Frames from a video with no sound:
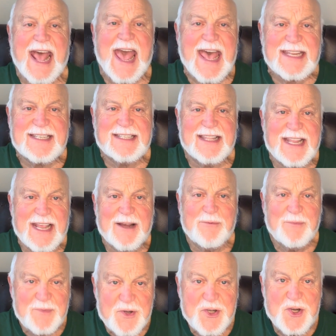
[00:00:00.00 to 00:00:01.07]
ask
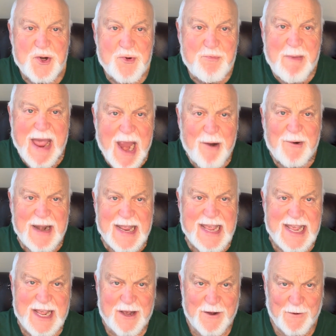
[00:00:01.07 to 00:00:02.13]
them to marry
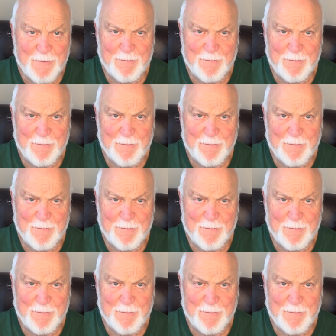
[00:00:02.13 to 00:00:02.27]
him.